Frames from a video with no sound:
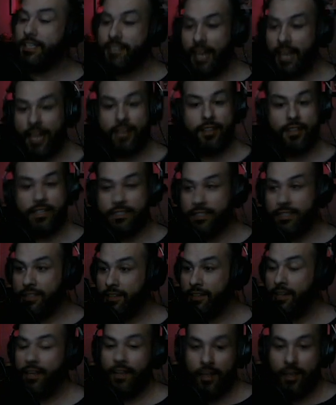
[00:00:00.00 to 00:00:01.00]
hey,
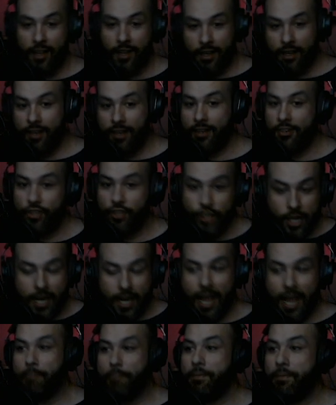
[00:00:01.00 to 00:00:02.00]
listen, shit
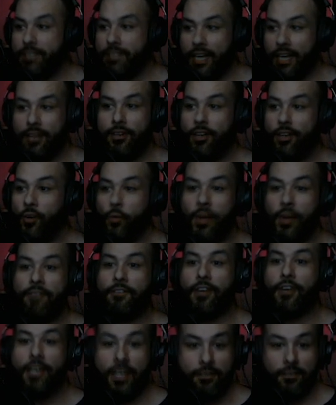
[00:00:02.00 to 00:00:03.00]
happens, I don't know, we
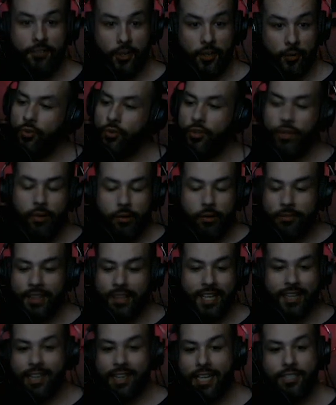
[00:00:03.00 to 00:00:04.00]
forgive you. You don't
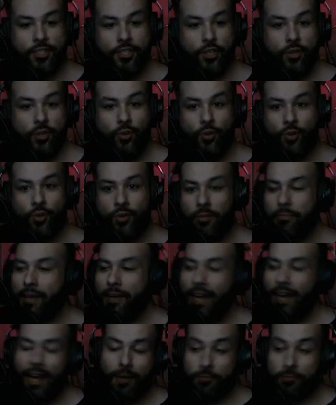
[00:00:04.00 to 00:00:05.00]
think that's cool.
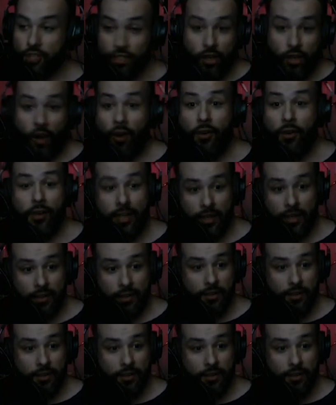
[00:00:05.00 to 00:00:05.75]
I'm sorry.